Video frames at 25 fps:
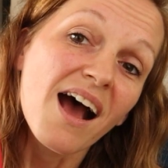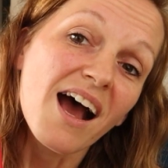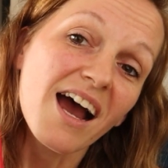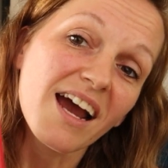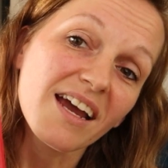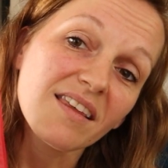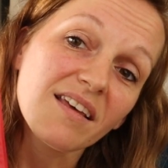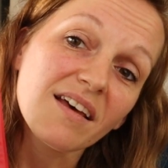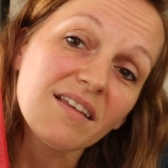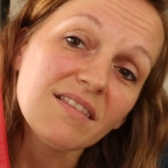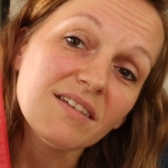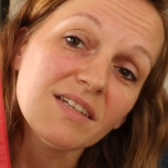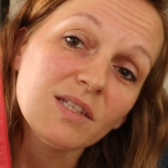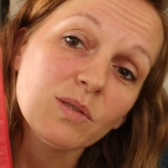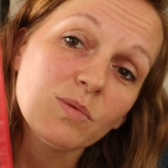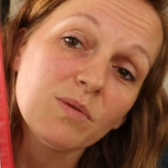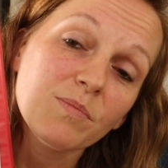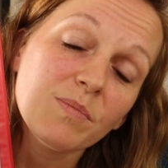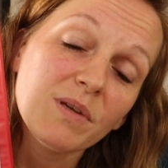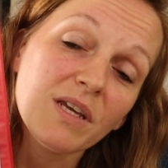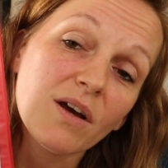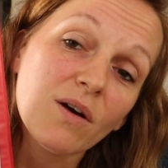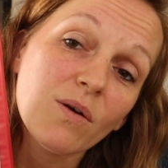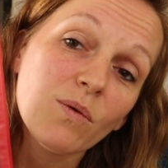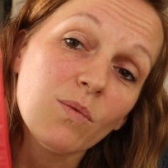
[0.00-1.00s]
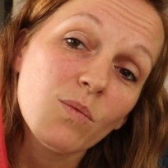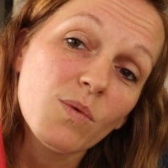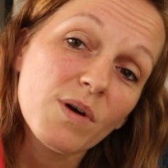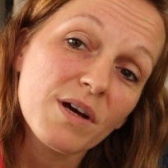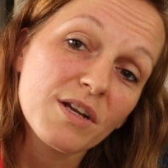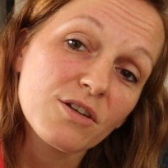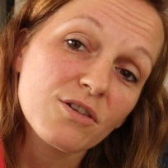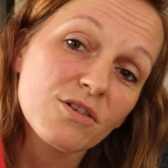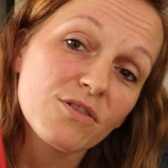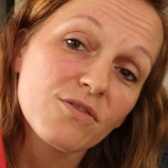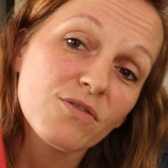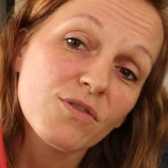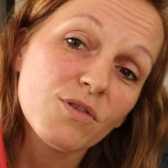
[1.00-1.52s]
I thought this would be a
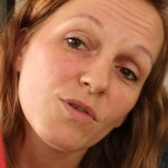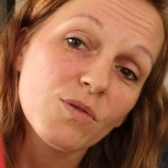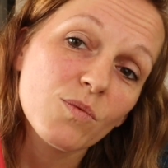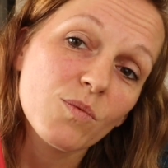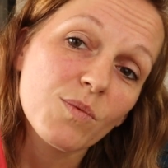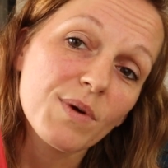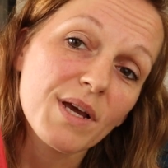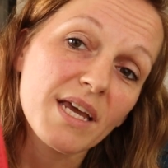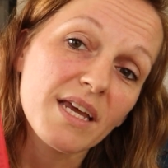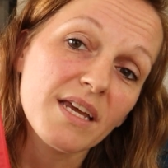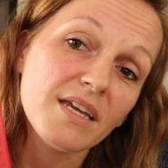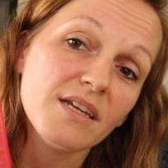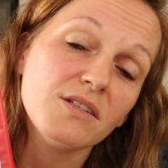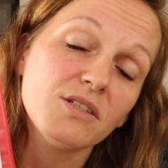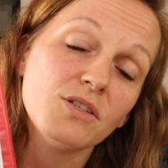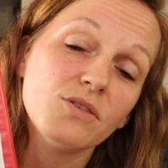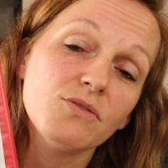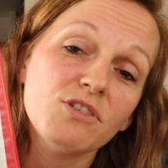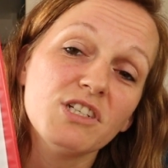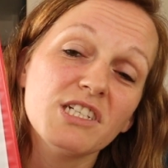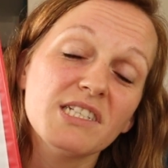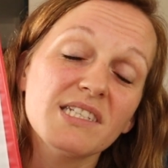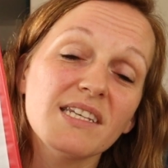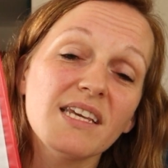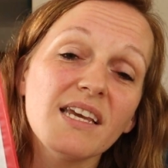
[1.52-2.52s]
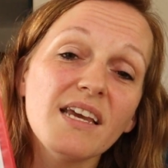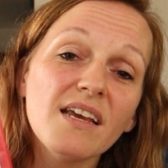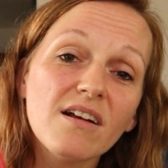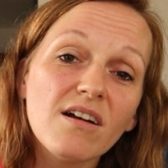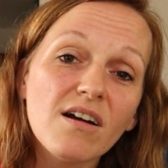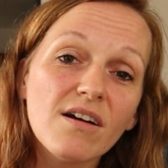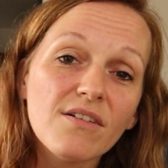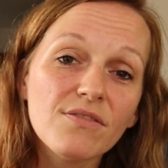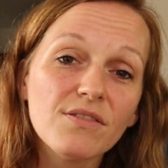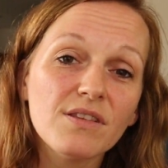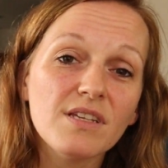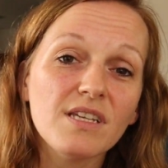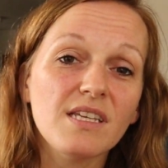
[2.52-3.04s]
wonderful way to just kick
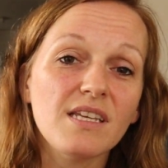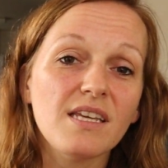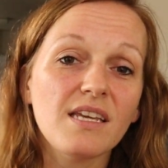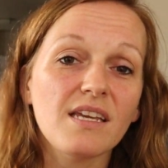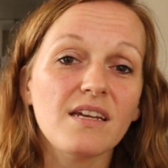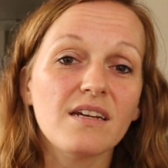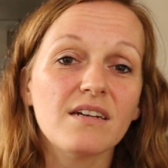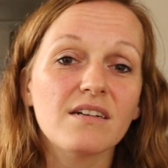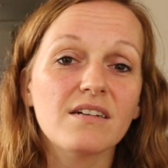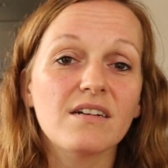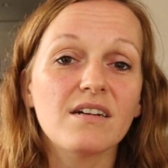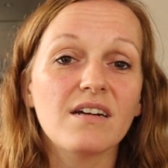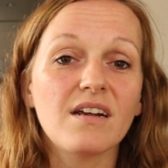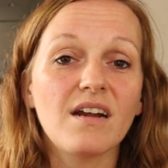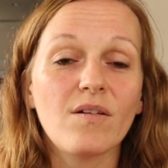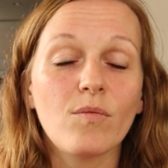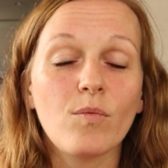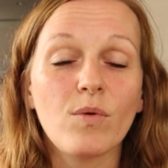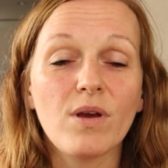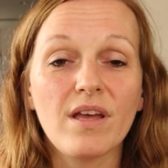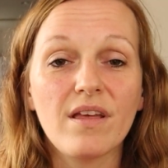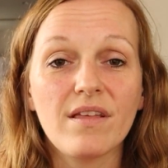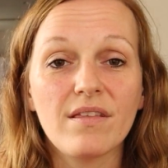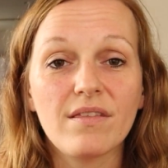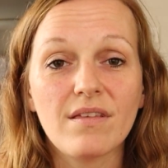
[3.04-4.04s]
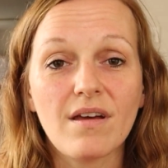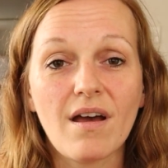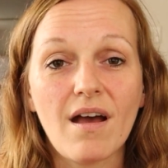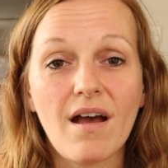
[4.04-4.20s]
off the year with,